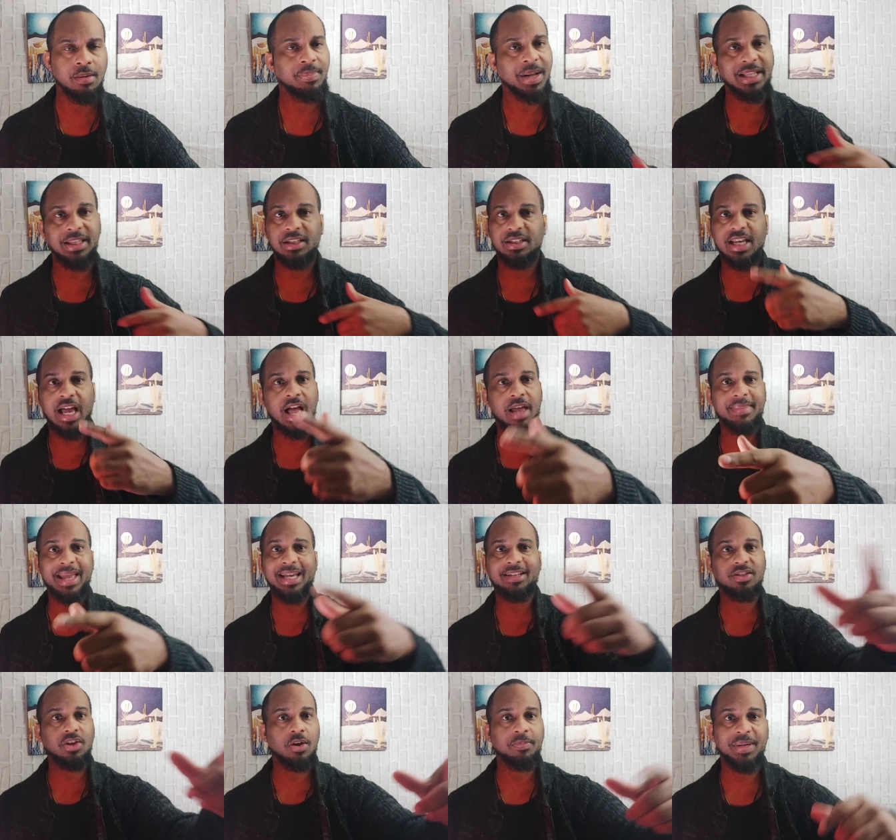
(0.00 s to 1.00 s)
By the time
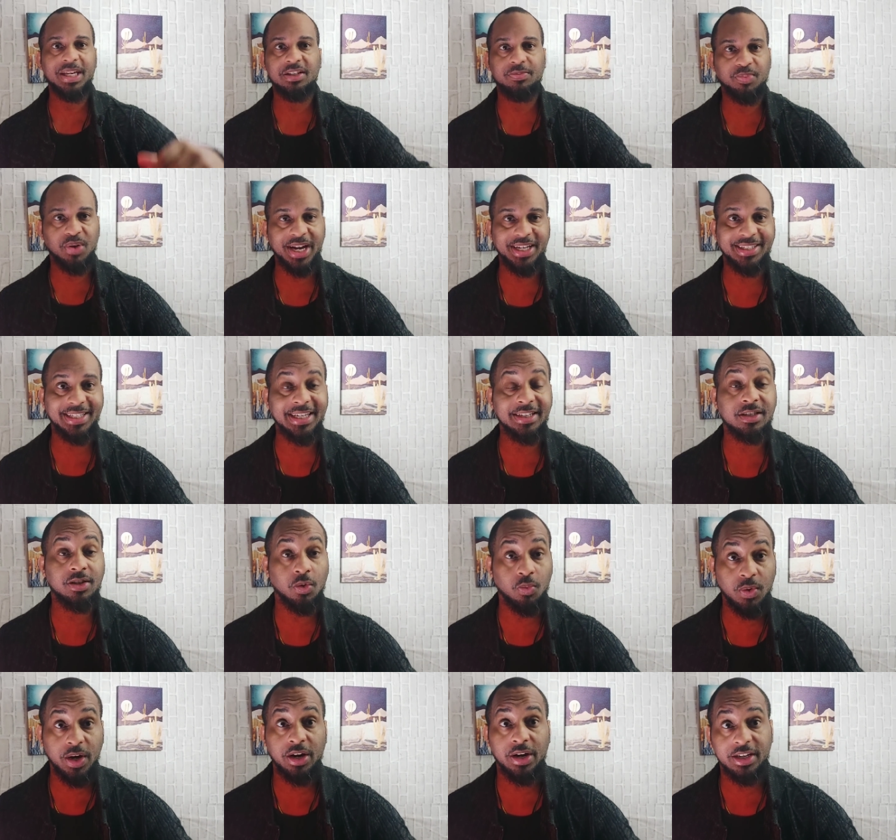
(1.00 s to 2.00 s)
X R P's price gets
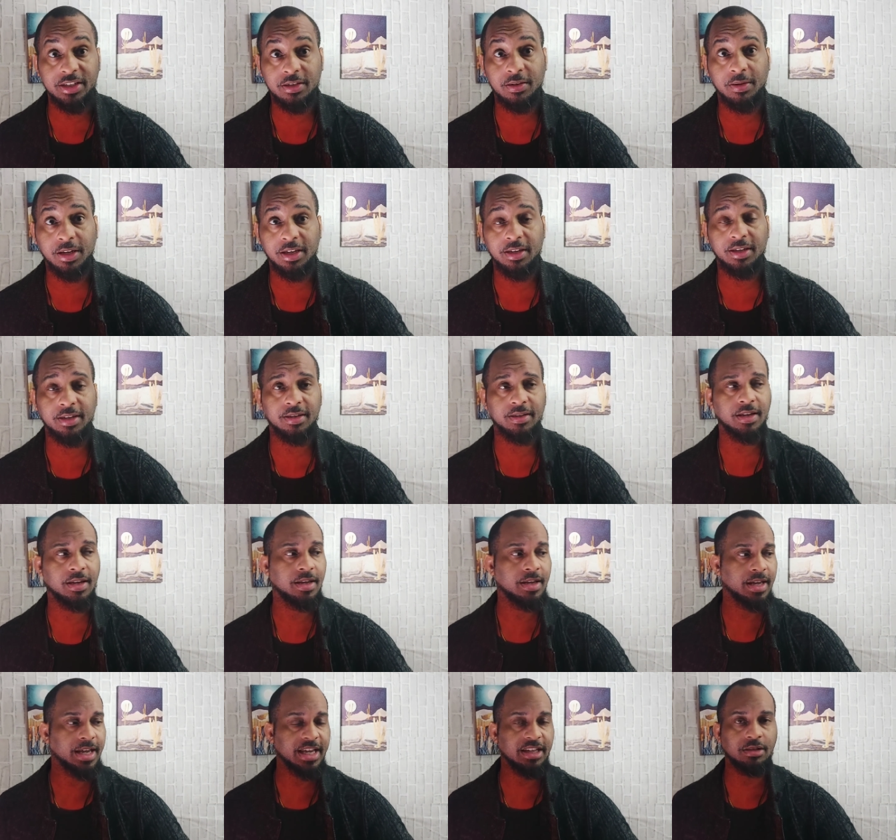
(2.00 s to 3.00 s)
to where it's, it, it,
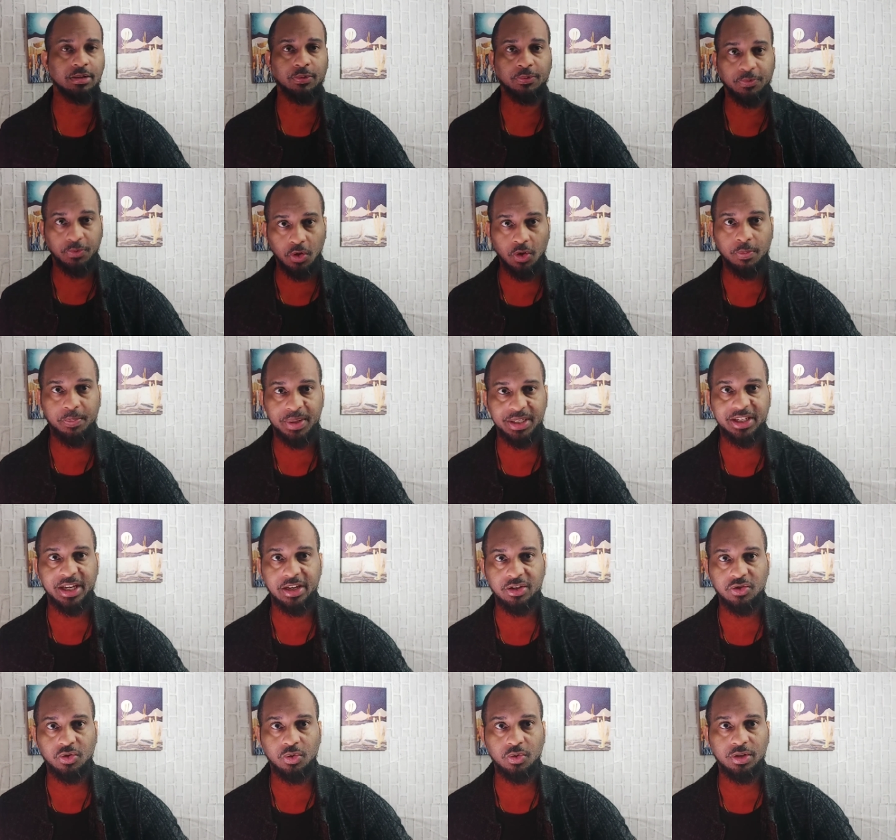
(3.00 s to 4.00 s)
its full
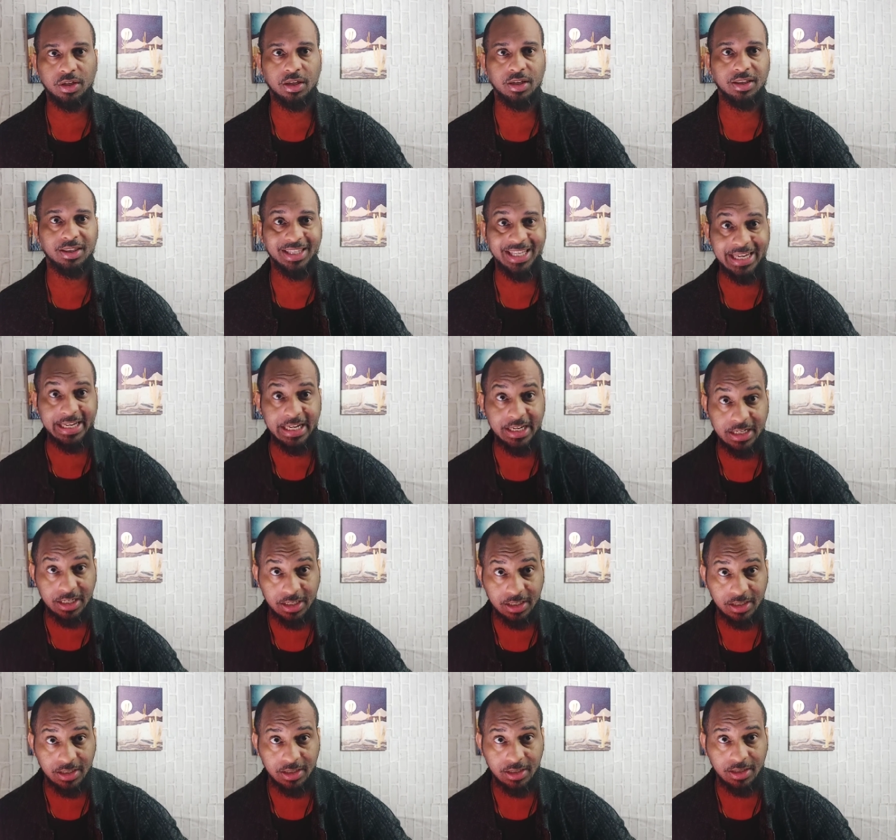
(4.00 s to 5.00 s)
potential could lead
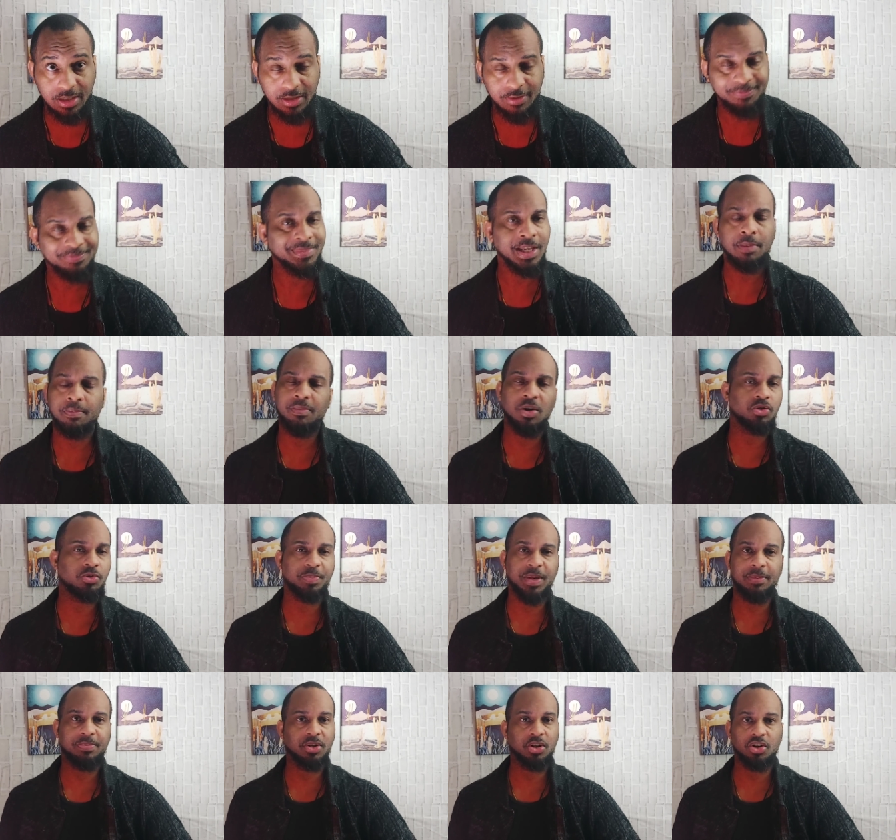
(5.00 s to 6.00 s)
it,
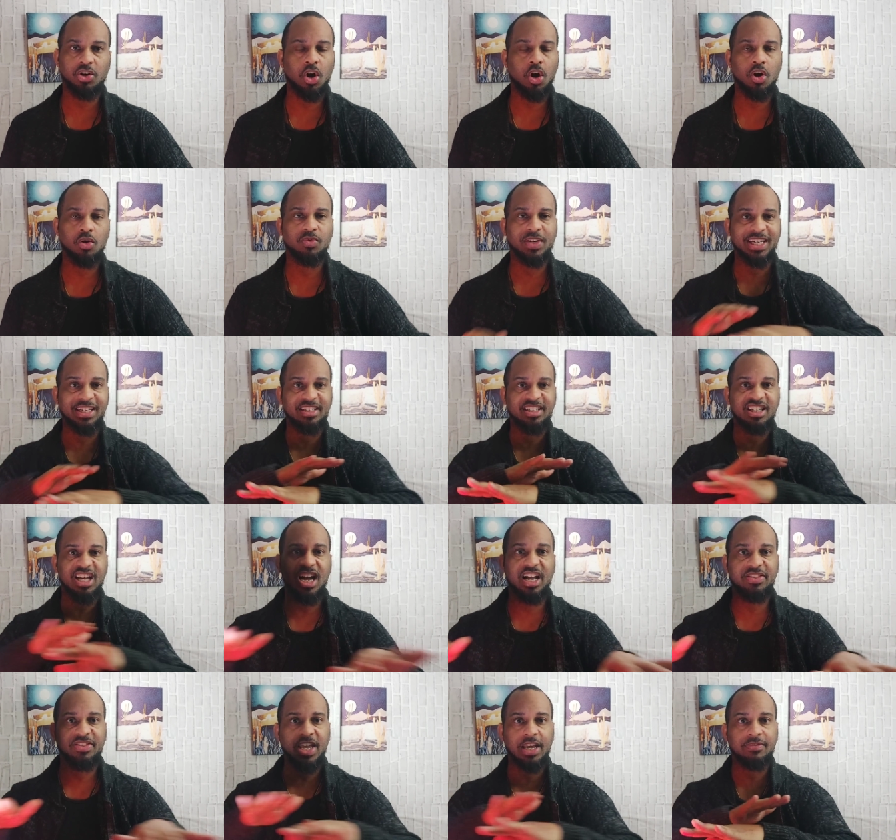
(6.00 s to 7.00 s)
most people are already
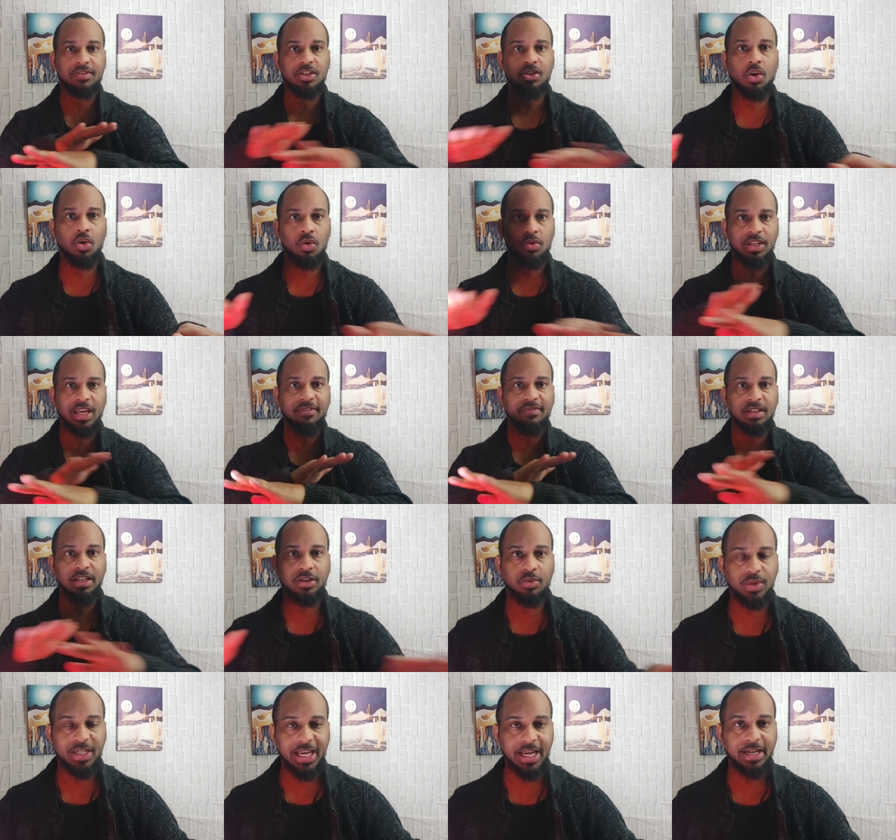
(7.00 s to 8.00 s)
done. They've sold, they've
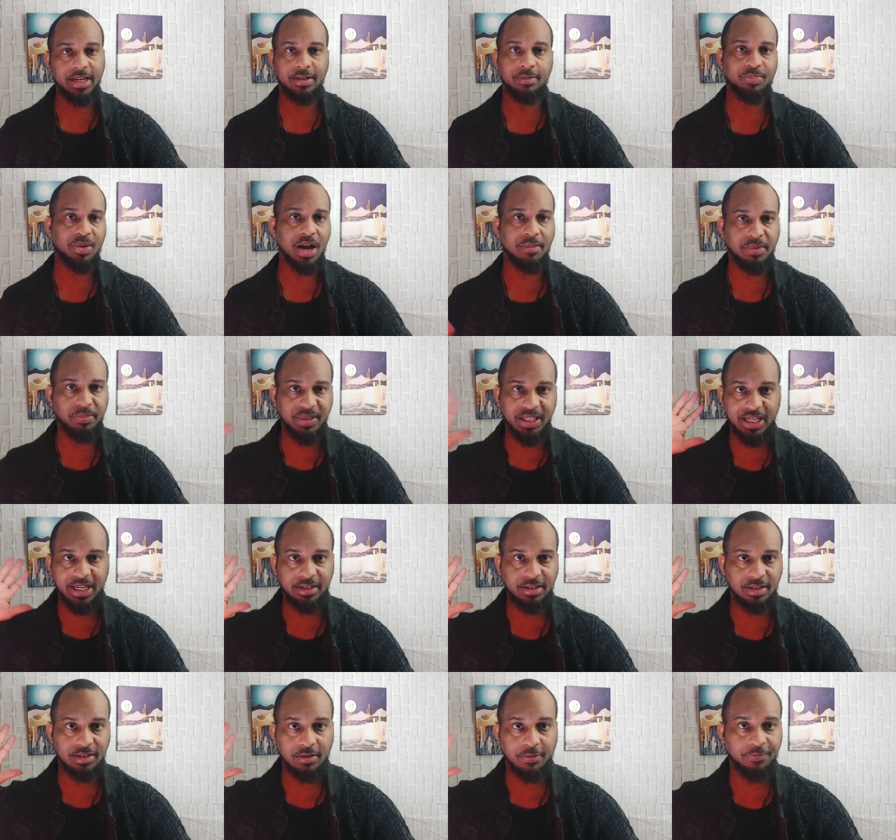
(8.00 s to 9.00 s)
liquidated, and probably
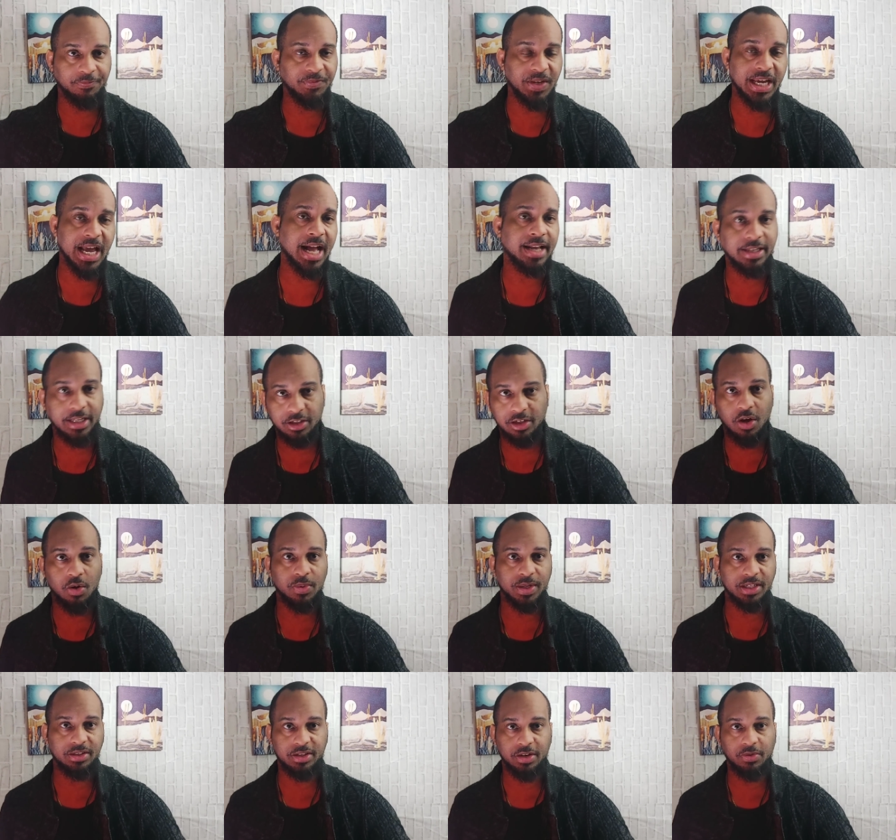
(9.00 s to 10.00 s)
into some fiat that's
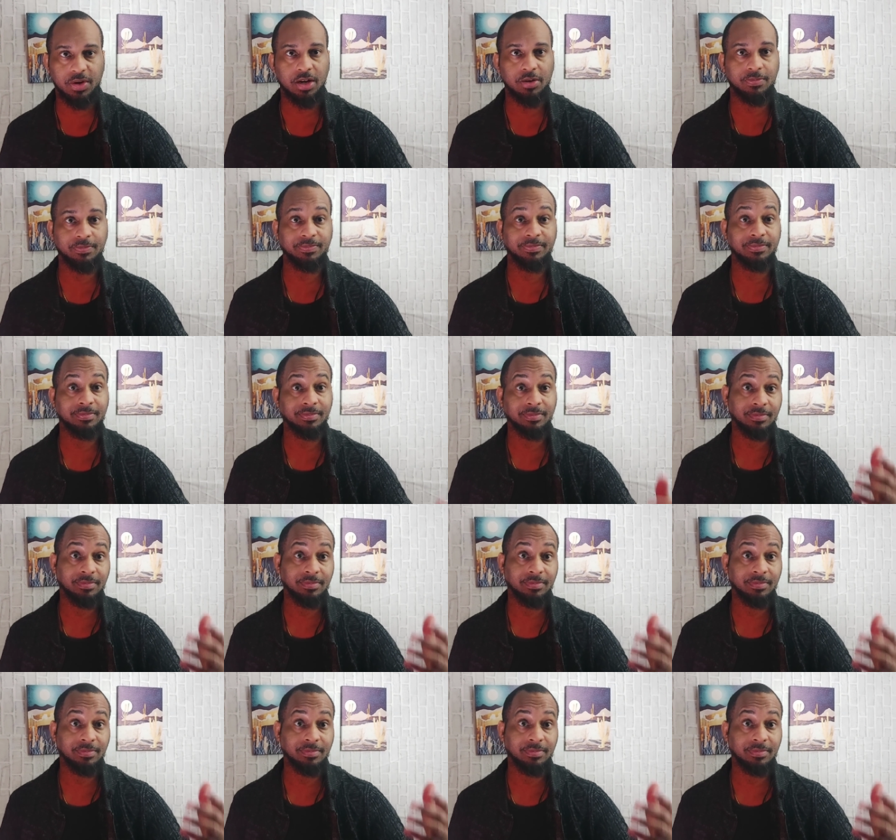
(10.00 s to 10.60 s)
going to zero.